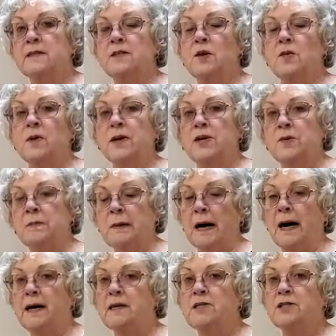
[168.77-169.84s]
So when you
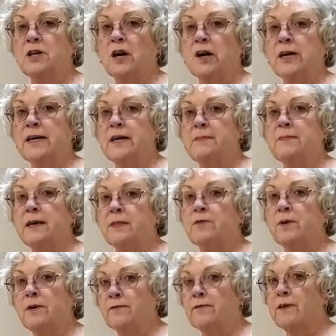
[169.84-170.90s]
buy a jar, keep it in the
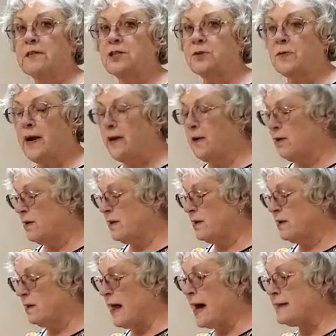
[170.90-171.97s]
refrigerator and it'll
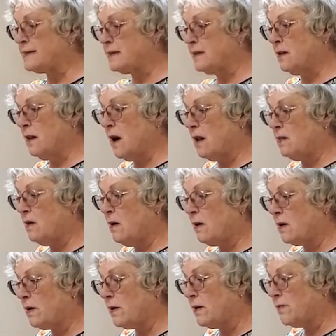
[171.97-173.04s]
last a lot
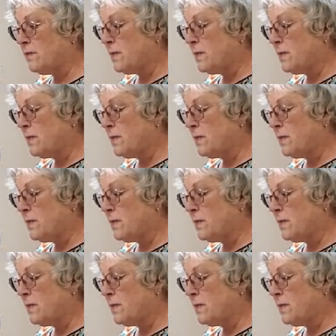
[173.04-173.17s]
longer.